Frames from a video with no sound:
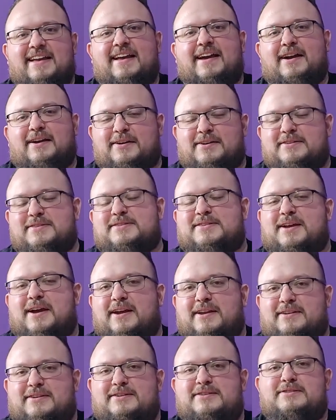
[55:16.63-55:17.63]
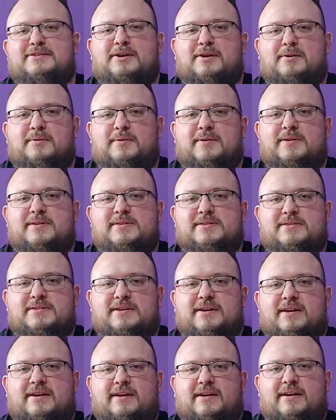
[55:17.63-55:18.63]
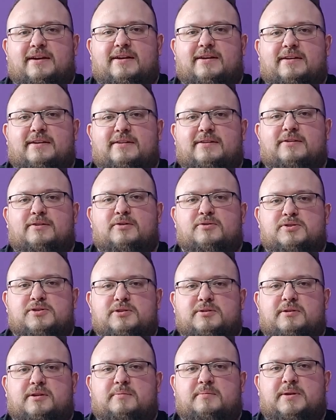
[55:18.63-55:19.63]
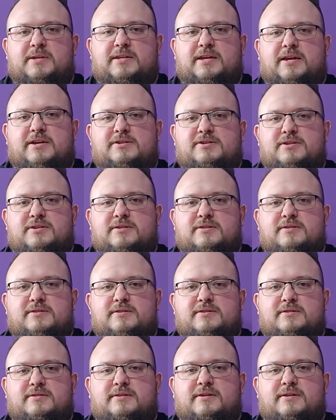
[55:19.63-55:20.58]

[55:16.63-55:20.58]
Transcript: a good scientist always knows their limitations,